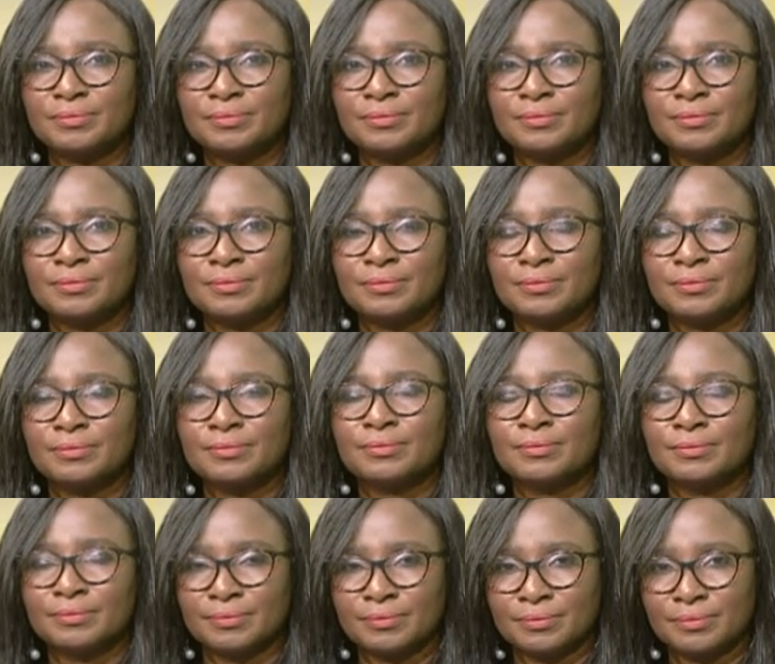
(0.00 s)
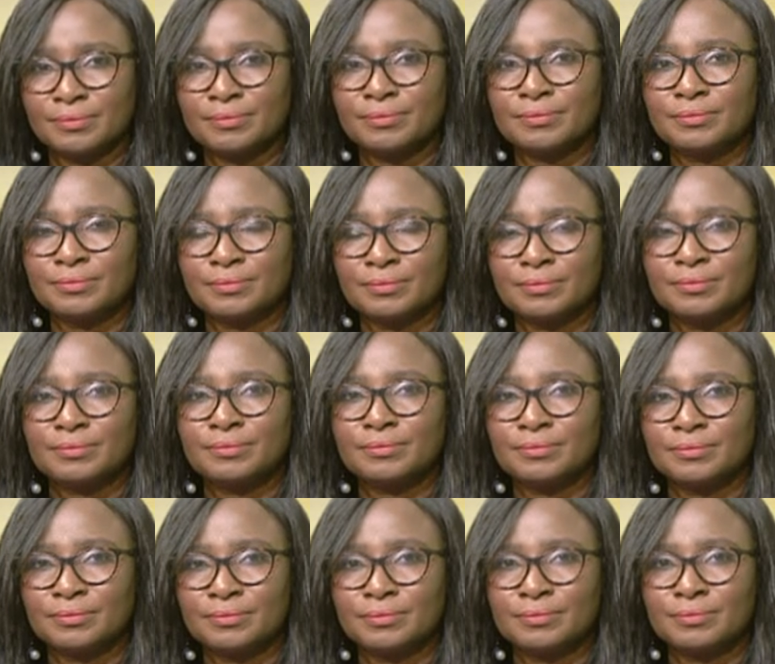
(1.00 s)

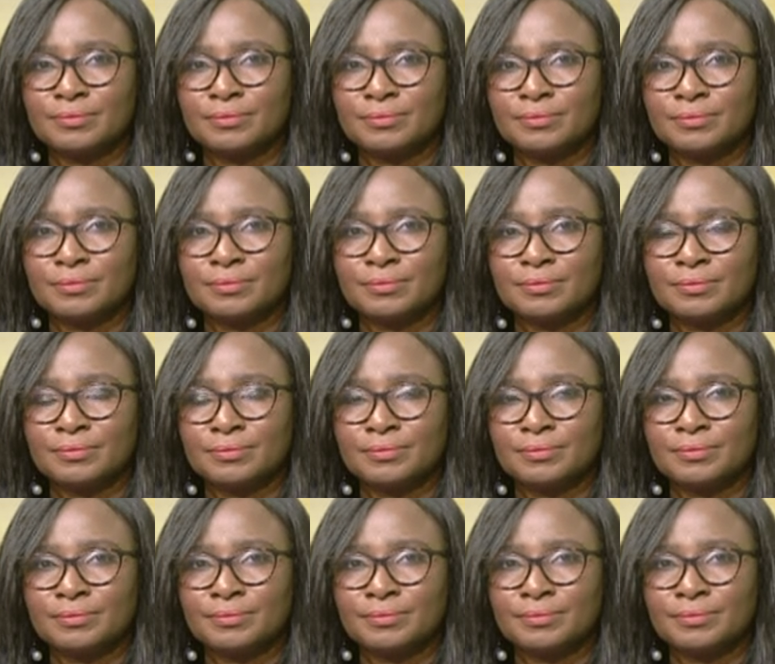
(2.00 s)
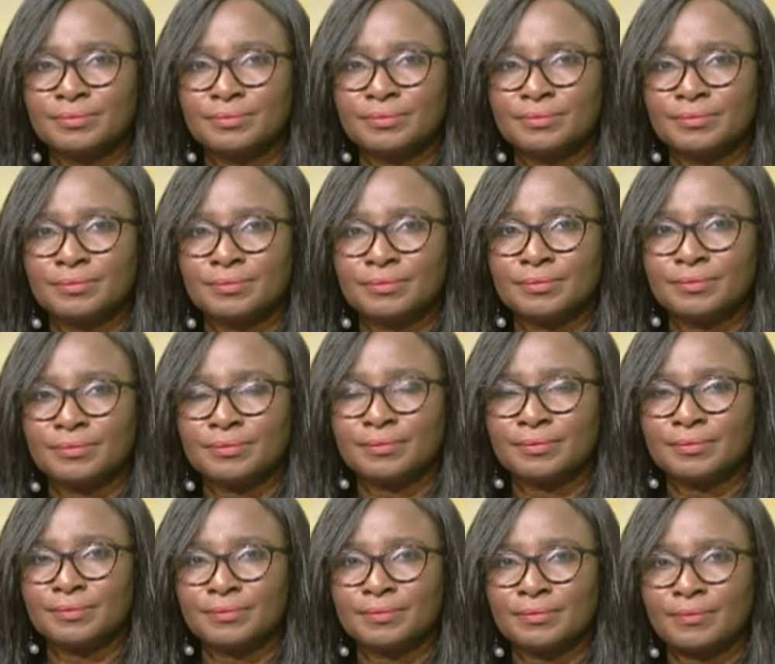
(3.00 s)

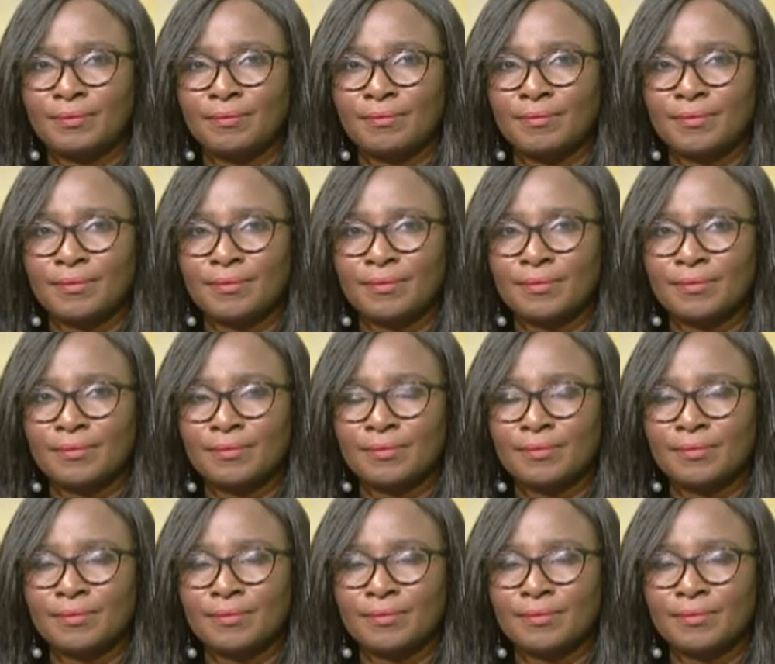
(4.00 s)
(silent)